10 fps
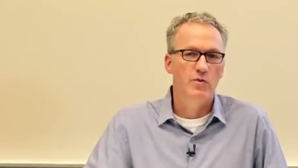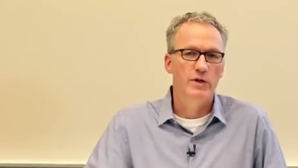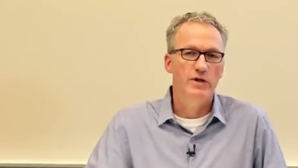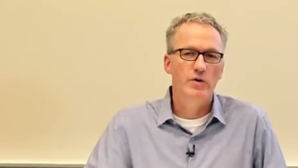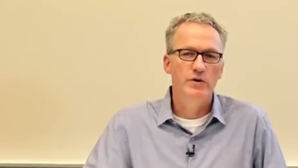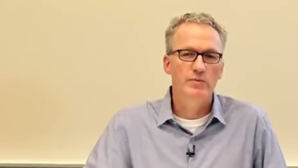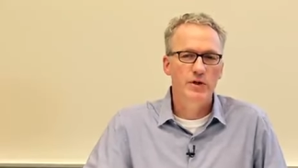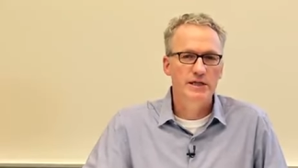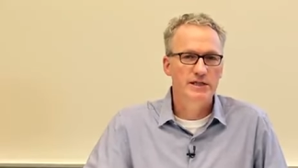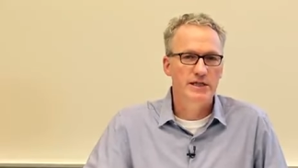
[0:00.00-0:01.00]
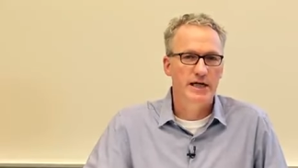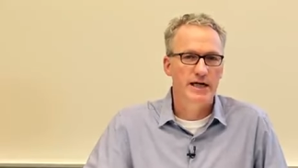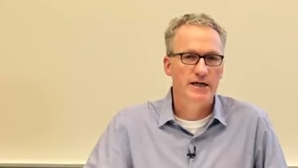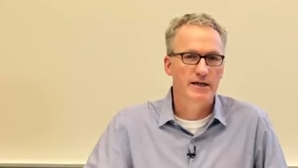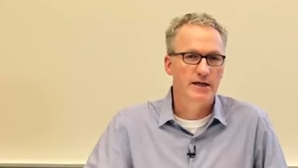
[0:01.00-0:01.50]
We don't
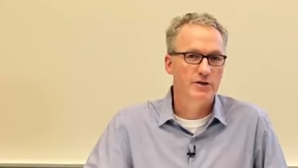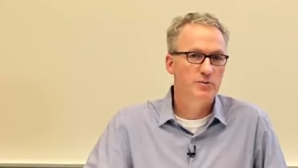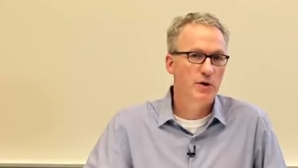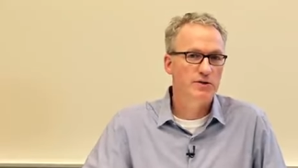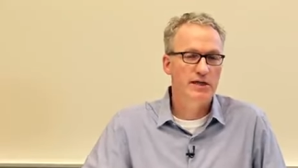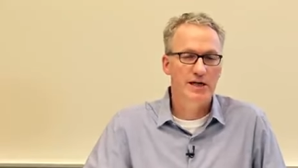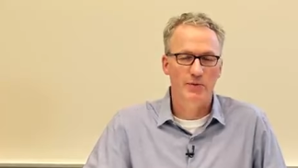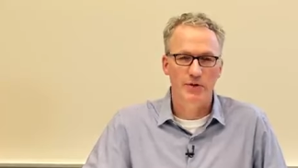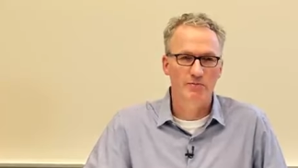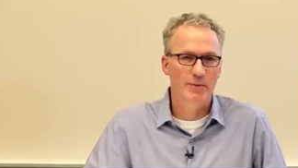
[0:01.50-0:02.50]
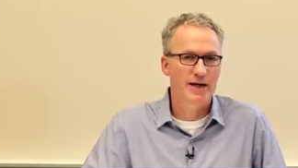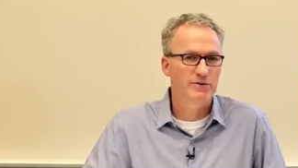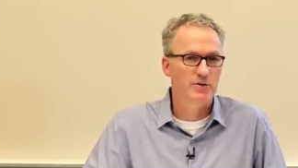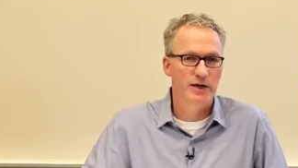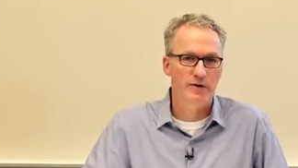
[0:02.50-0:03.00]
appreciate that a small sample can
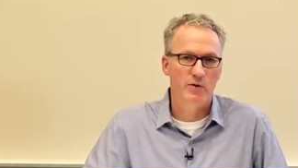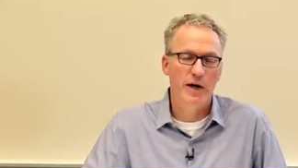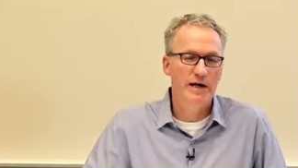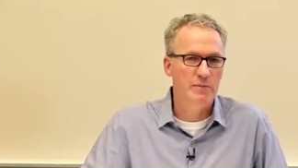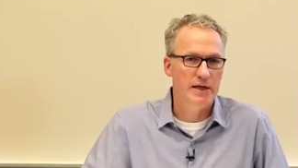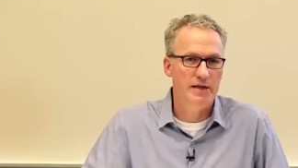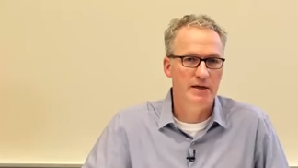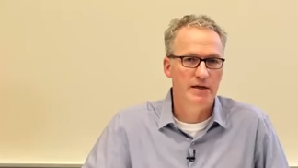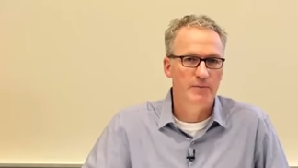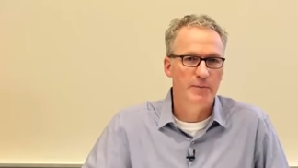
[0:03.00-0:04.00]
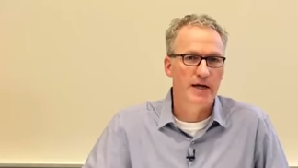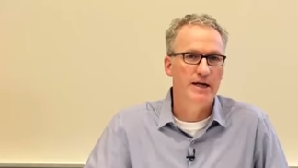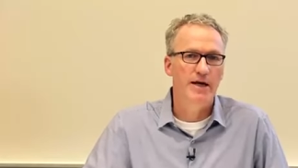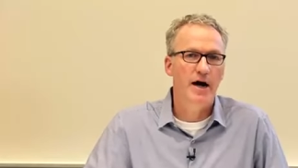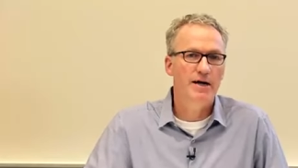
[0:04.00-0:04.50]
bounce around quite a bit
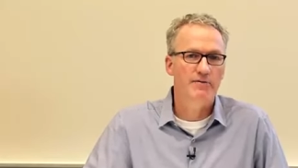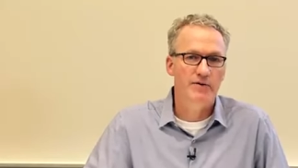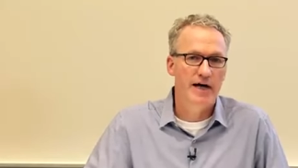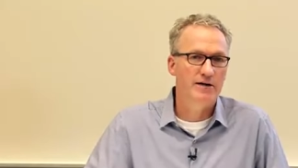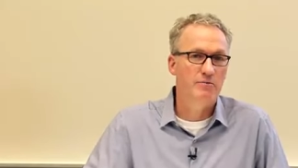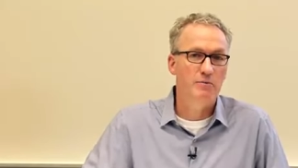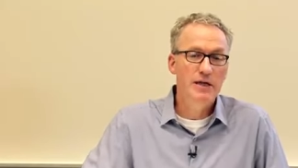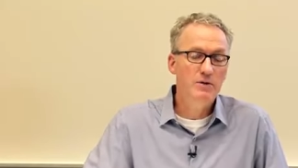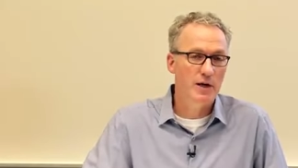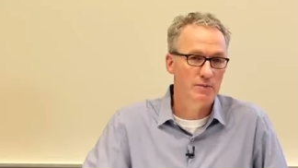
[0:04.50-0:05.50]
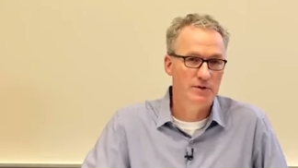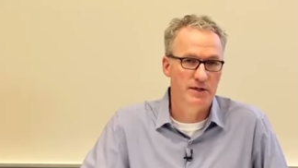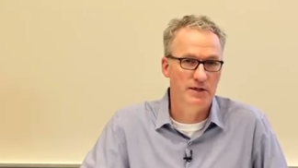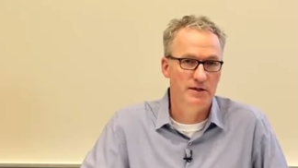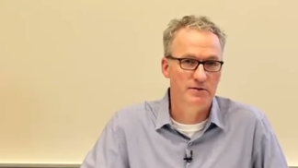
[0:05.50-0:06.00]
and not, in fact, be
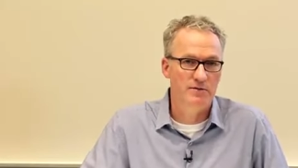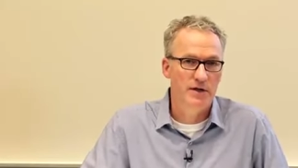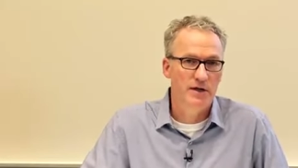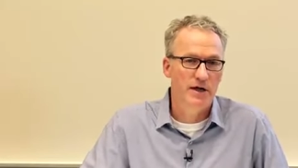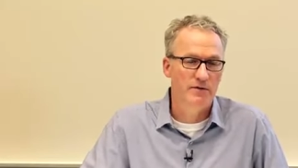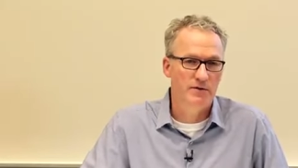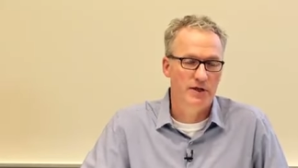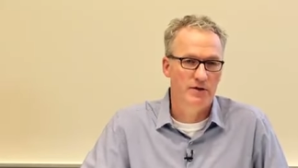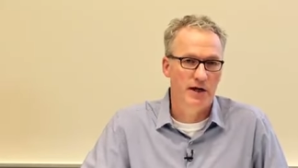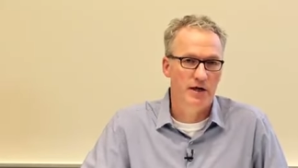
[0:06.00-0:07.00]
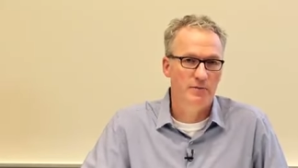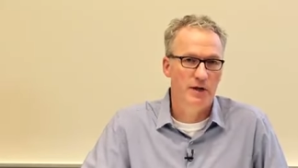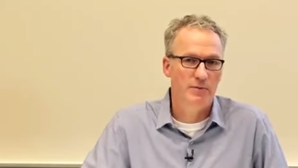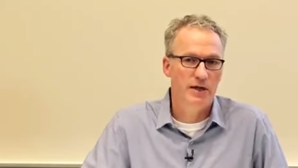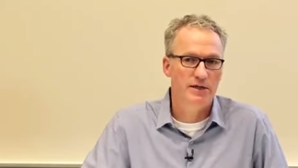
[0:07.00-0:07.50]
representative of the underlying
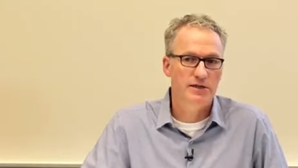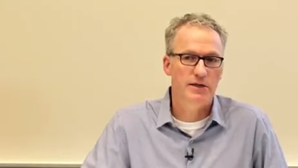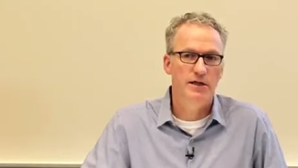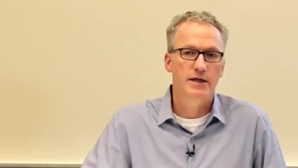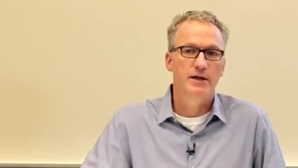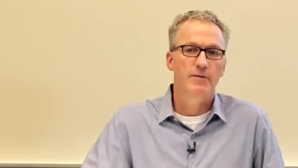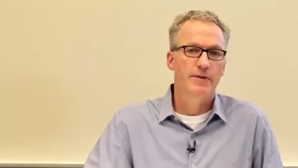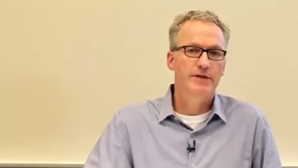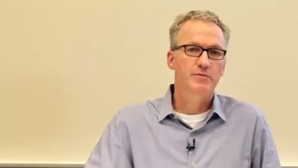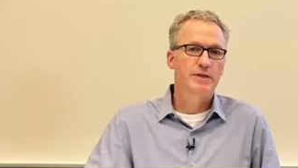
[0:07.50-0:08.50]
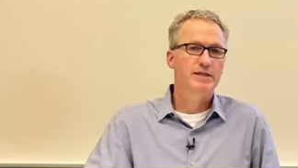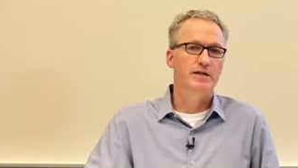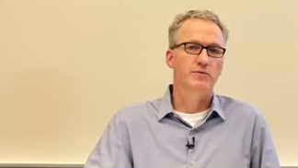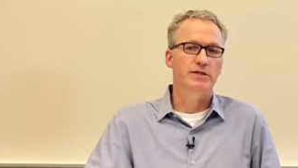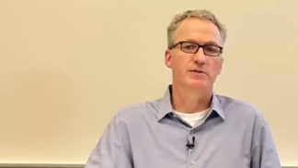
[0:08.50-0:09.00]
population. This means
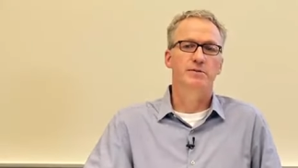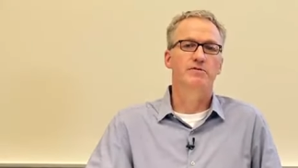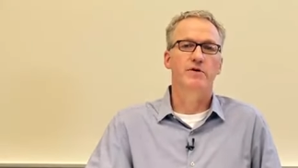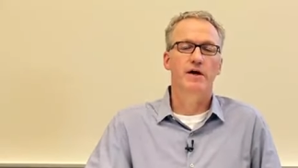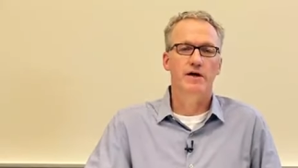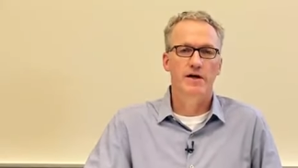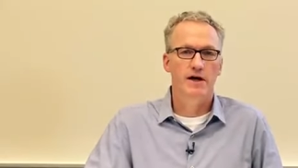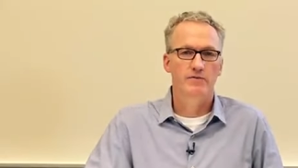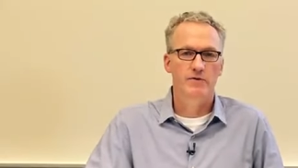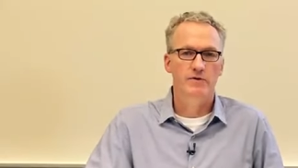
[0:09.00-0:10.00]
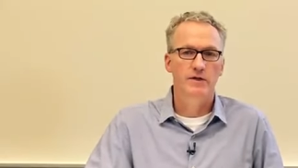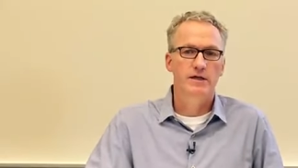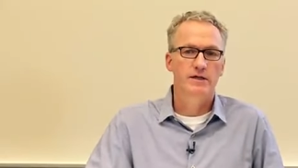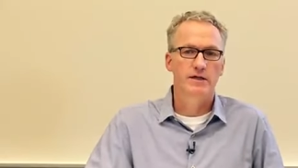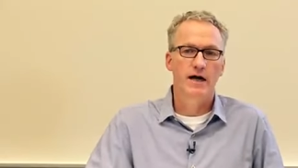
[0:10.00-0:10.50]
that we should be very careful
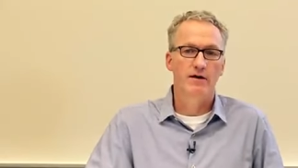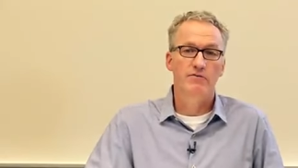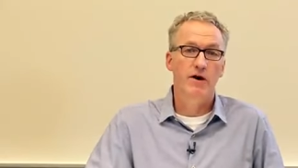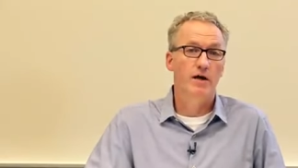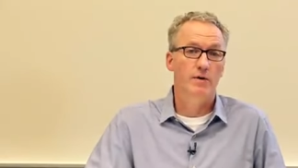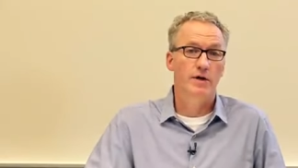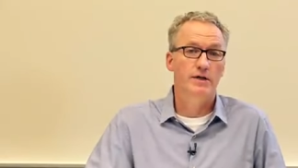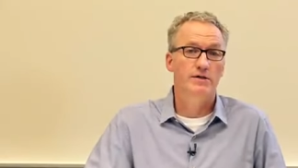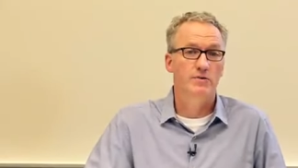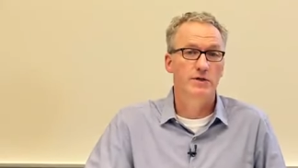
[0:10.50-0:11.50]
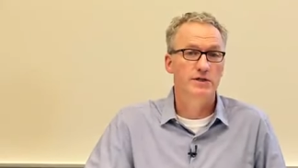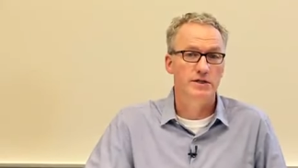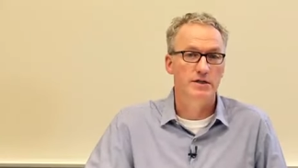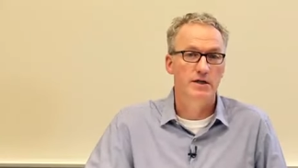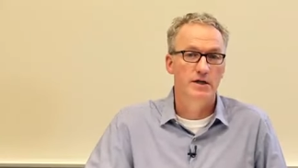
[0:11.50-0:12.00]
to not follow our
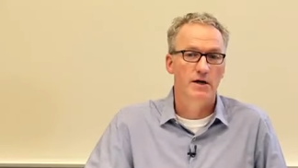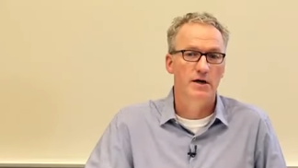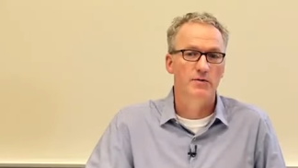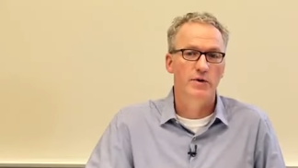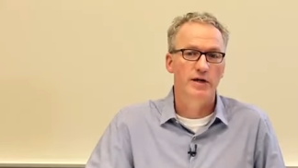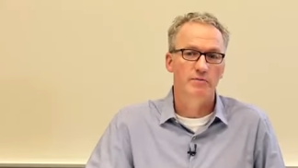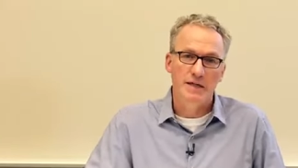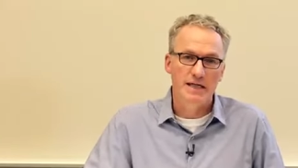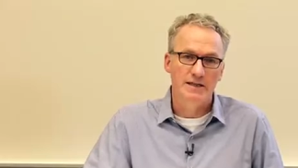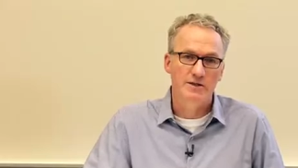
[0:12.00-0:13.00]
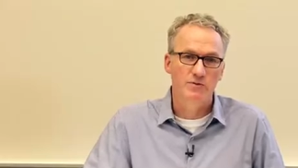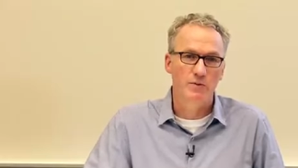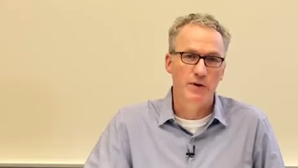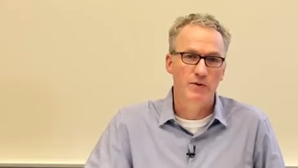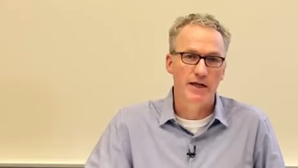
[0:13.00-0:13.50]
intuition on what it means
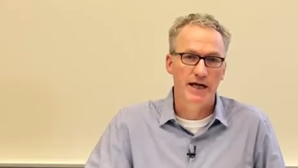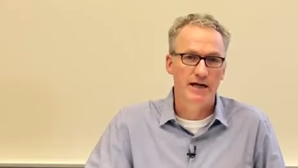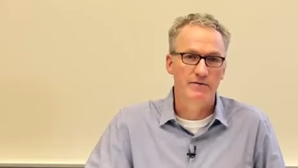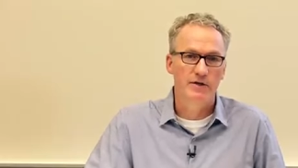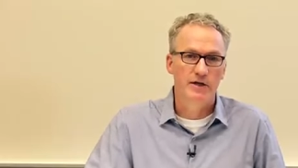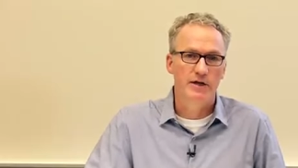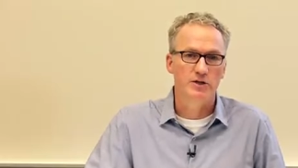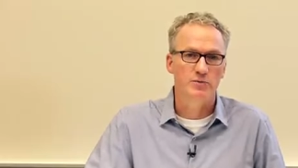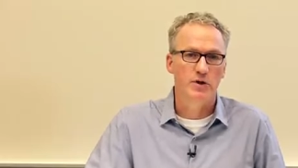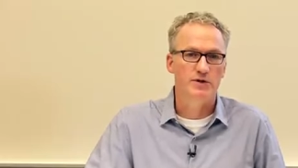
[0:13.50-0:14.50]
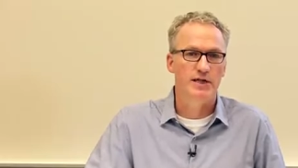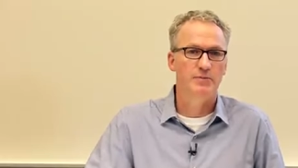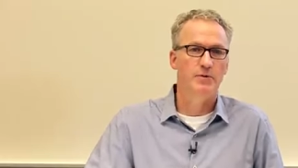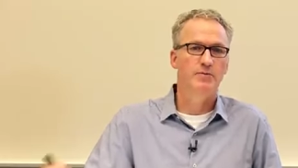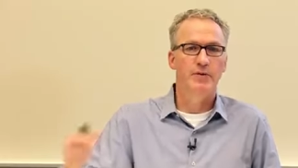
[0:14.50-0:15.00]
when we only have a small
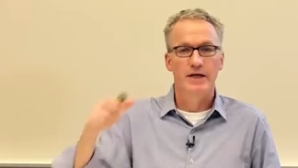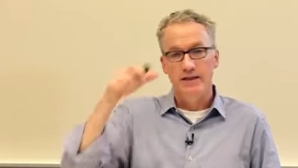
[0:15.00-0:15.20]
sample.